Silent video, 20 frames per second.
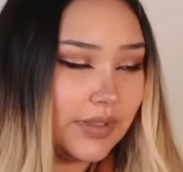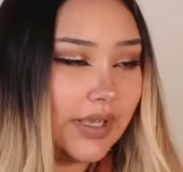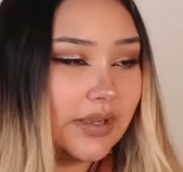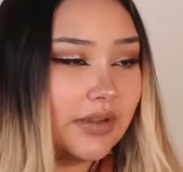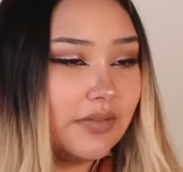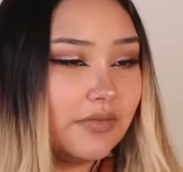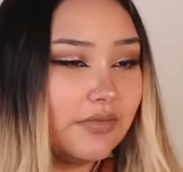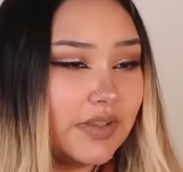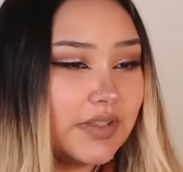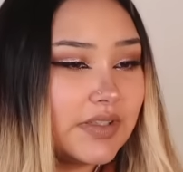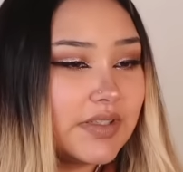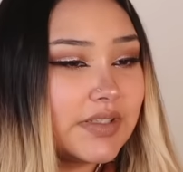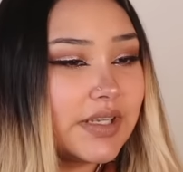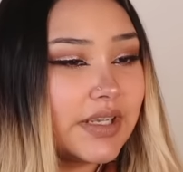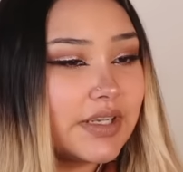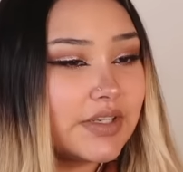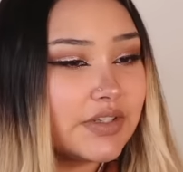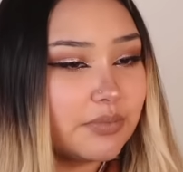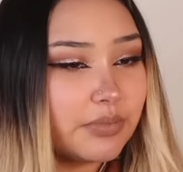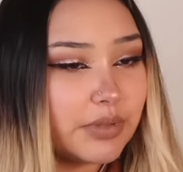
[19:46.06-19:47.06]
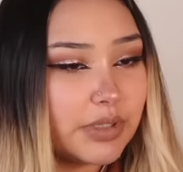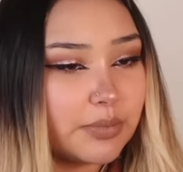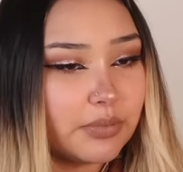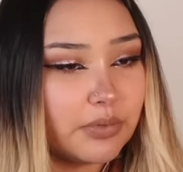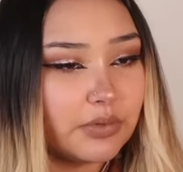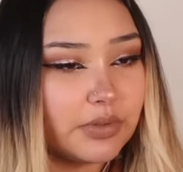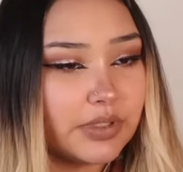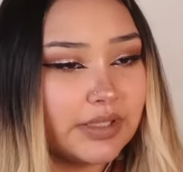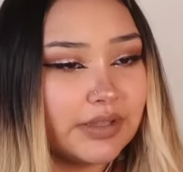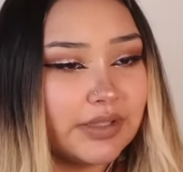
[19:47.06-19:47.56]
that convinced Asian
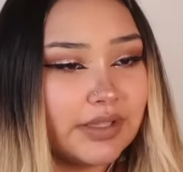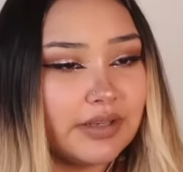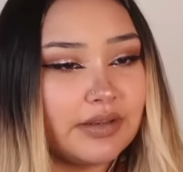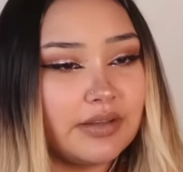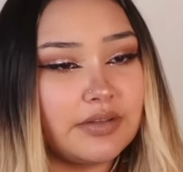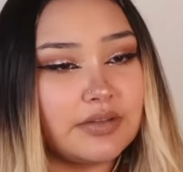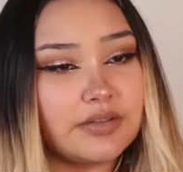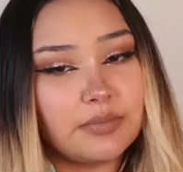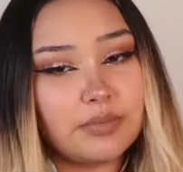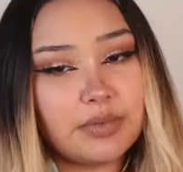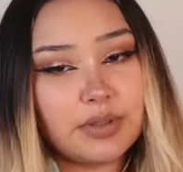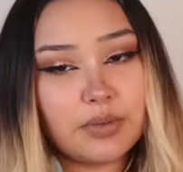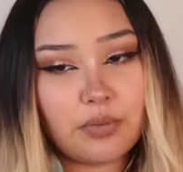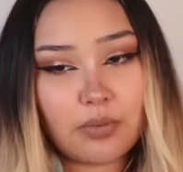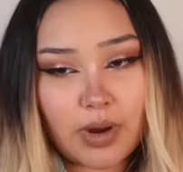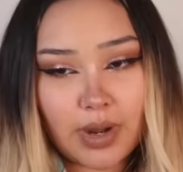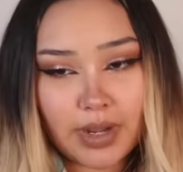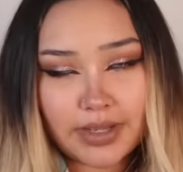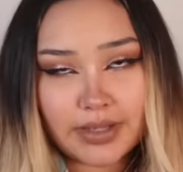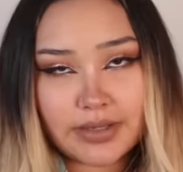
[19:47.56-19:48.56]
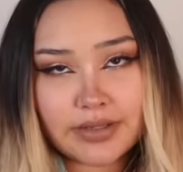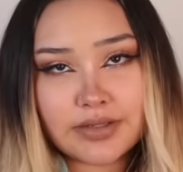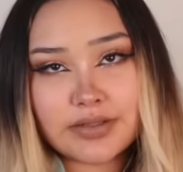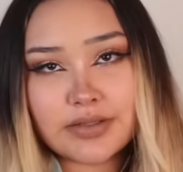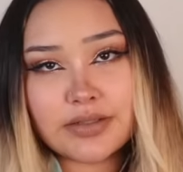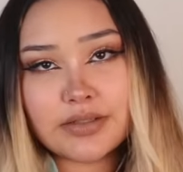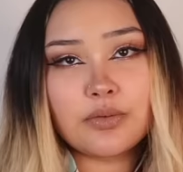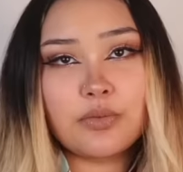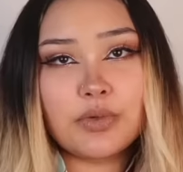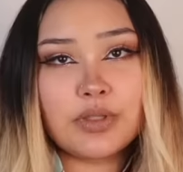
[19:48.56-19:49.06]
people that they need to be white
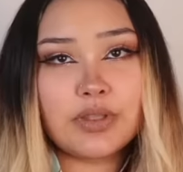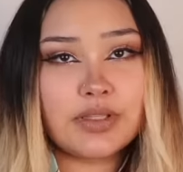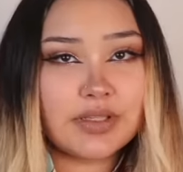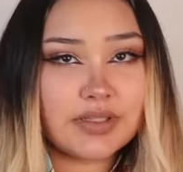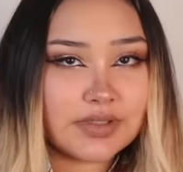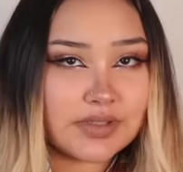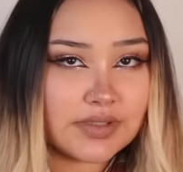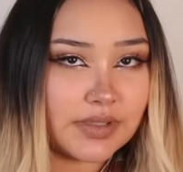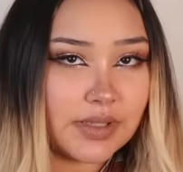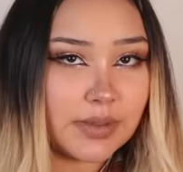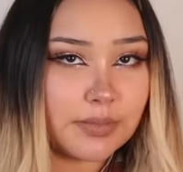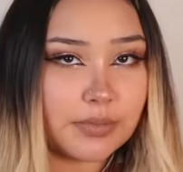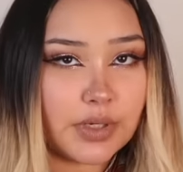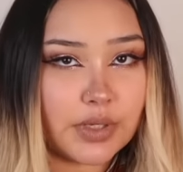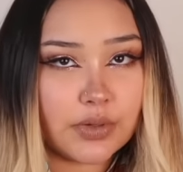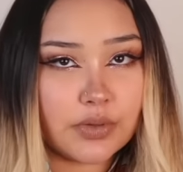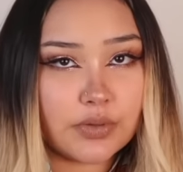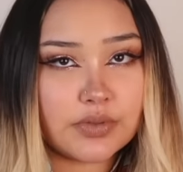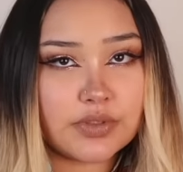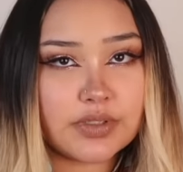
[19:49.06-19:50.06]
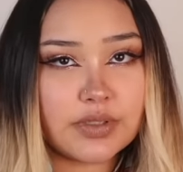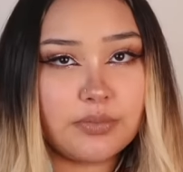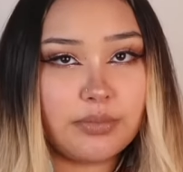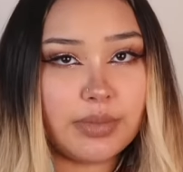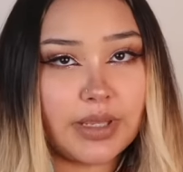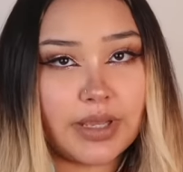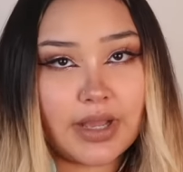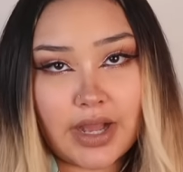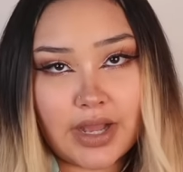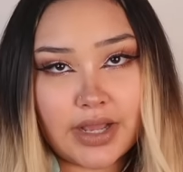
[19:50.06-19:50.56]
with a slim nose and
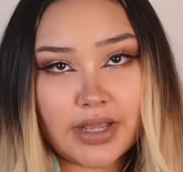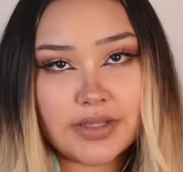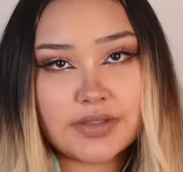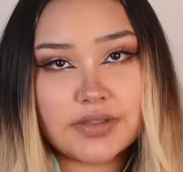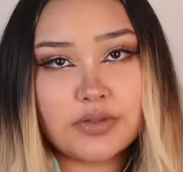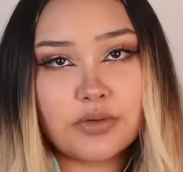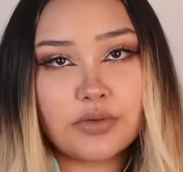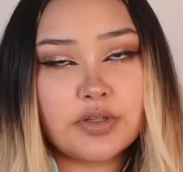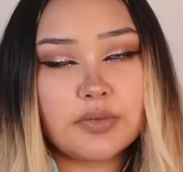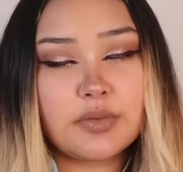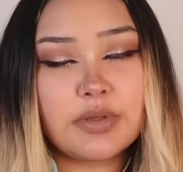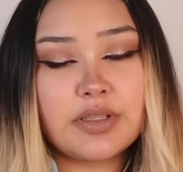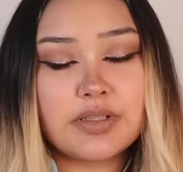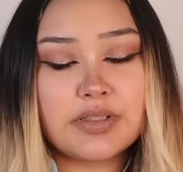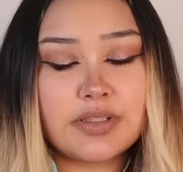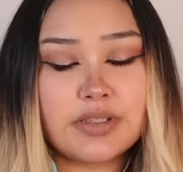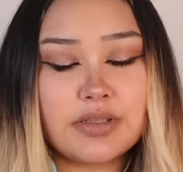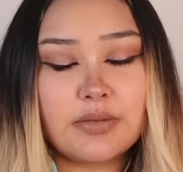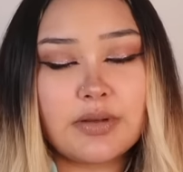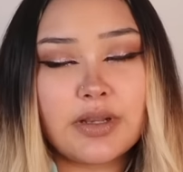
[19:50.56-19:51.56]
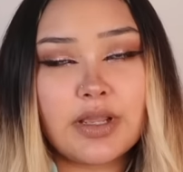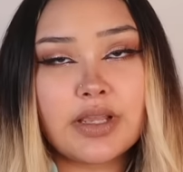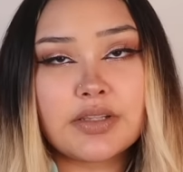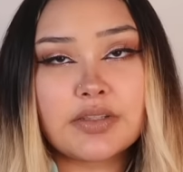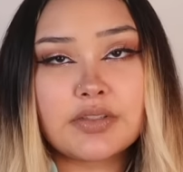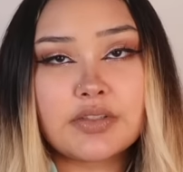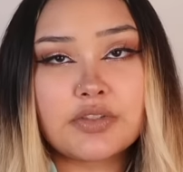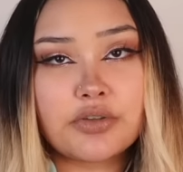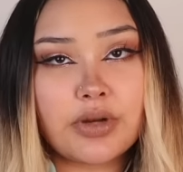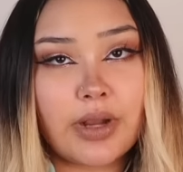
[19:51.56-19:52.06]
big eyes in order to be seen
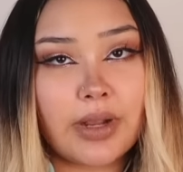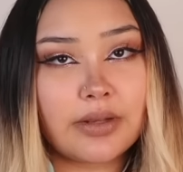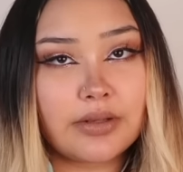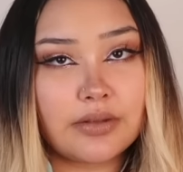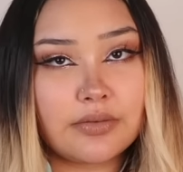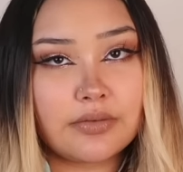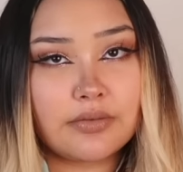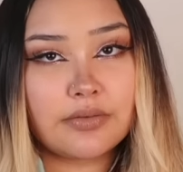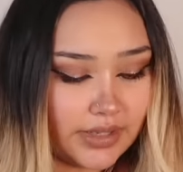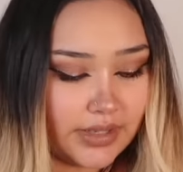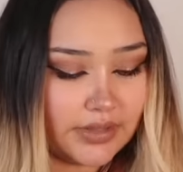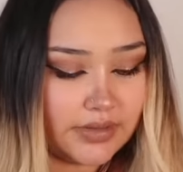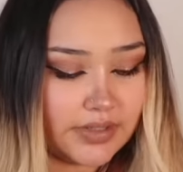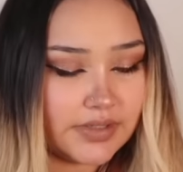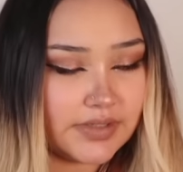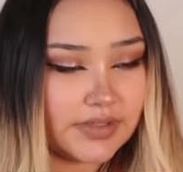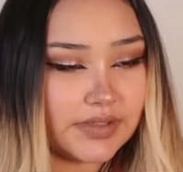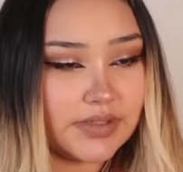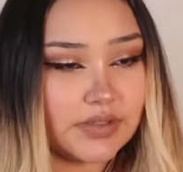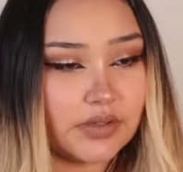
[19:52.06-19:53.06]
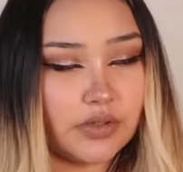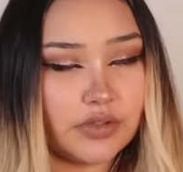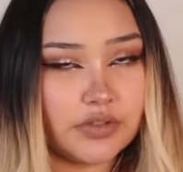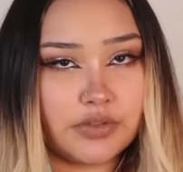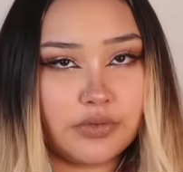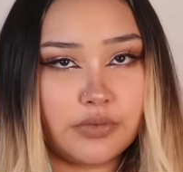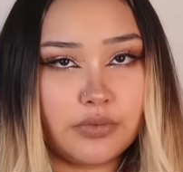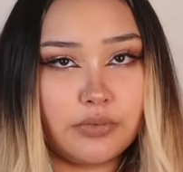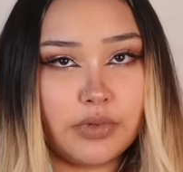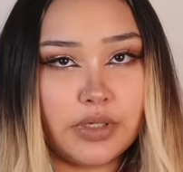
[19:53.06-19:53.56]
as attractive. And this is
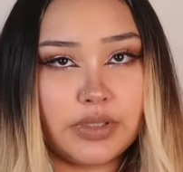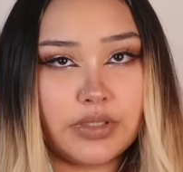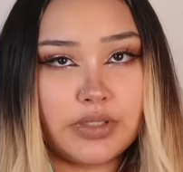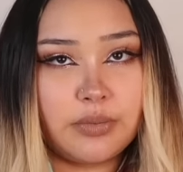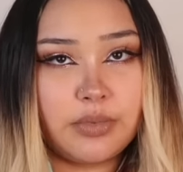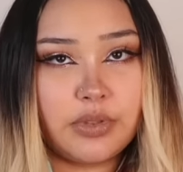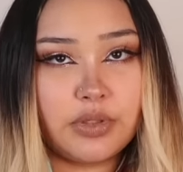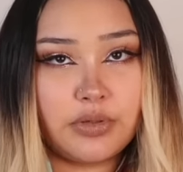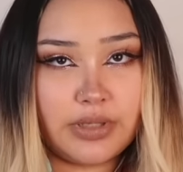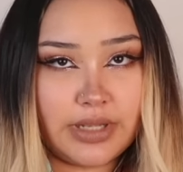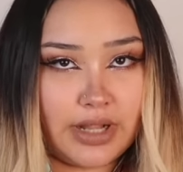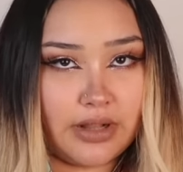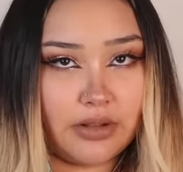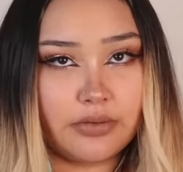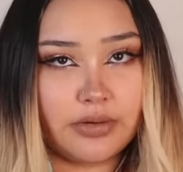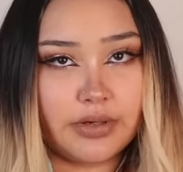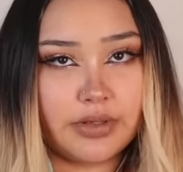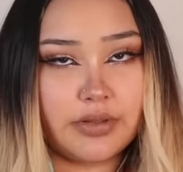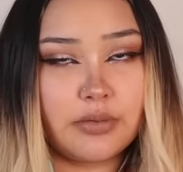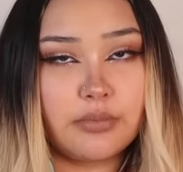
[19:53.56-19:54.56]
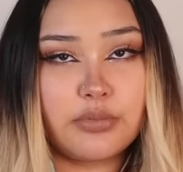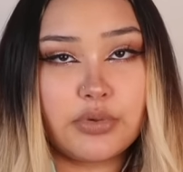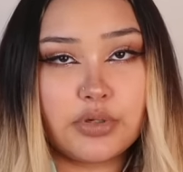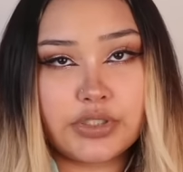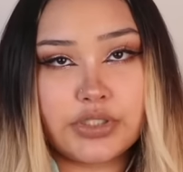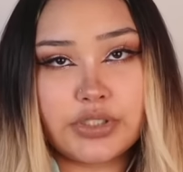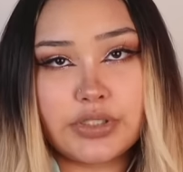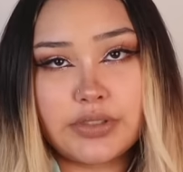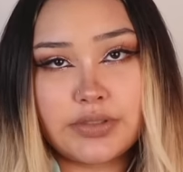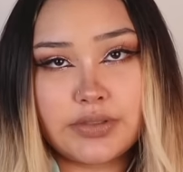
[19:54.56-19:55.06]
also what the beauty algorithm
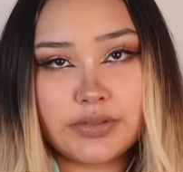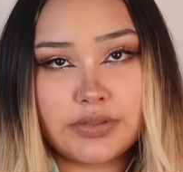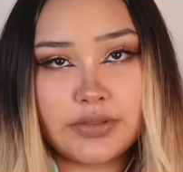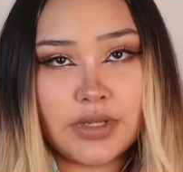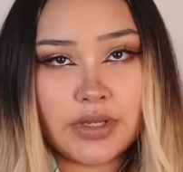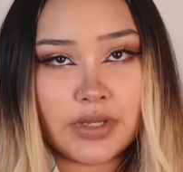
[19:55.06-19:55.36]
pushes.